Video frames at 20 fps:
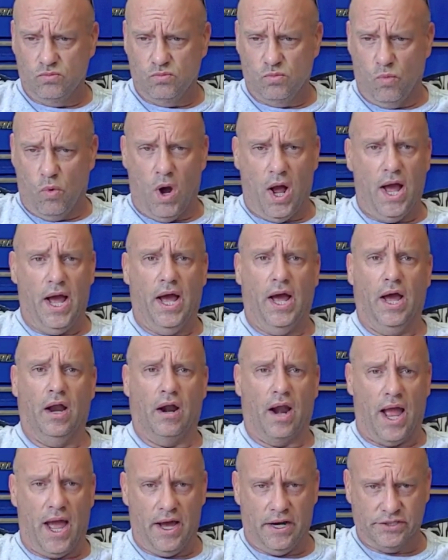why or
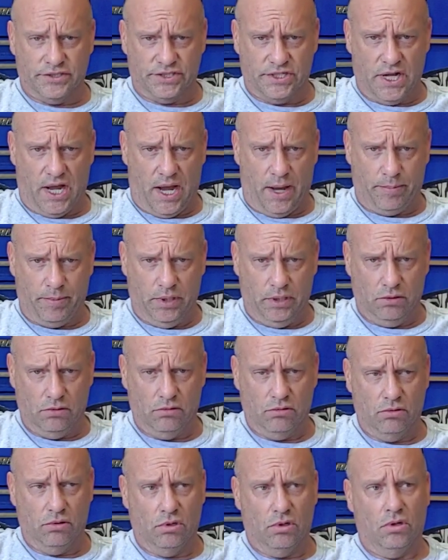how to stop it.
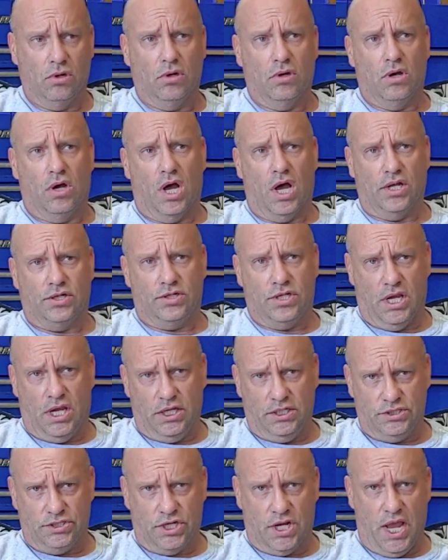I
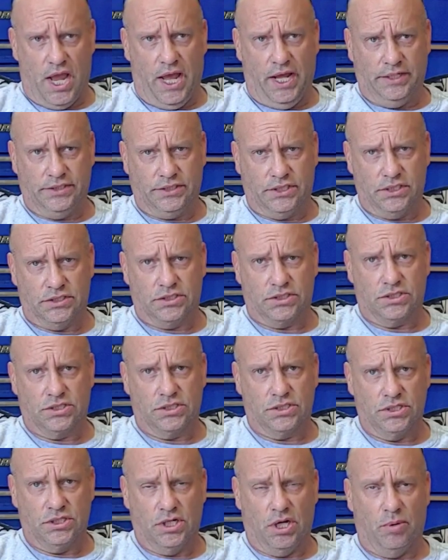changed gaskets,
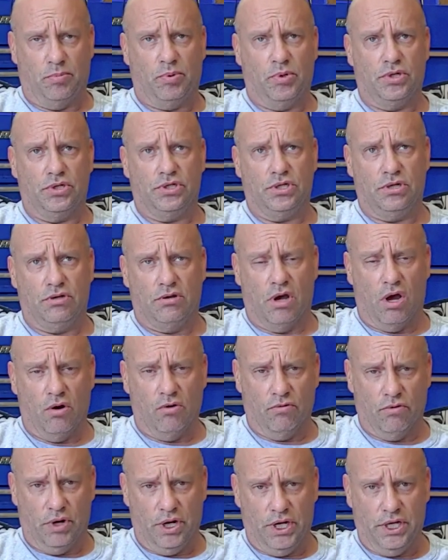I put new
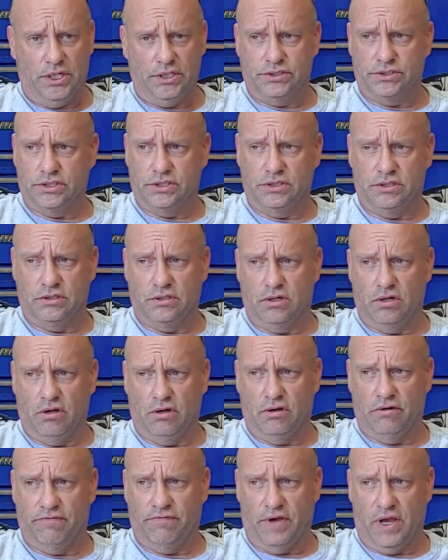O-rings in the
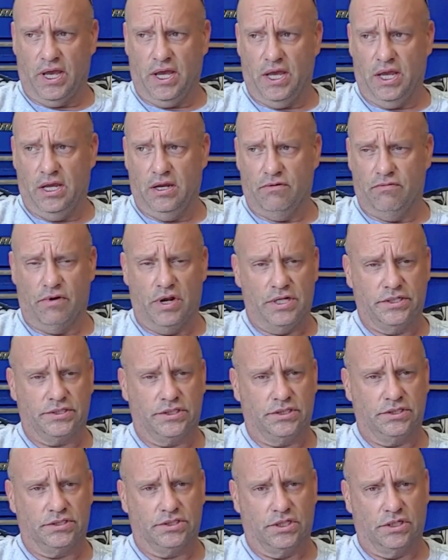fathead
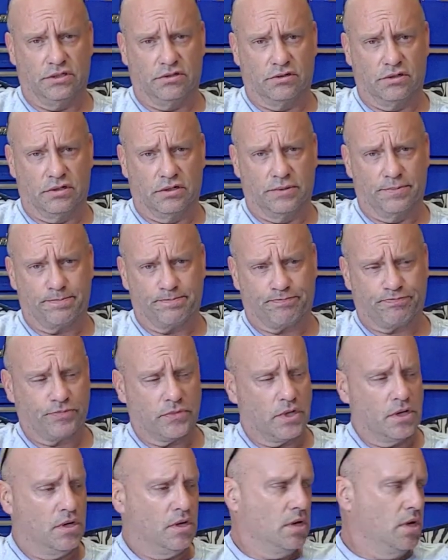racing cylinder,
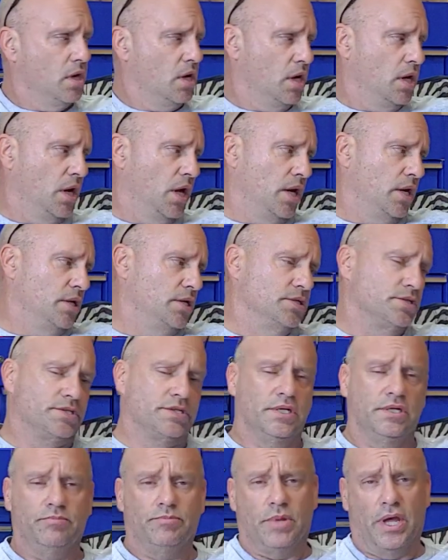and that didn't
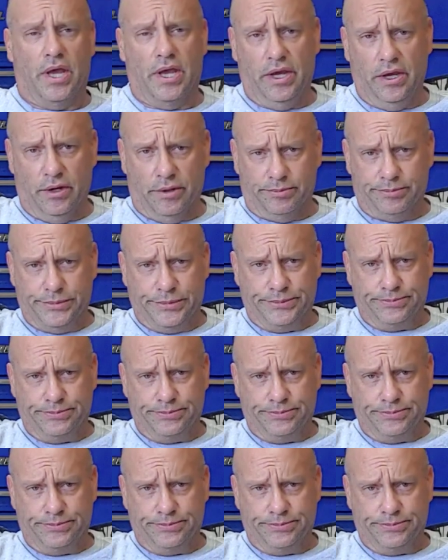seem to help.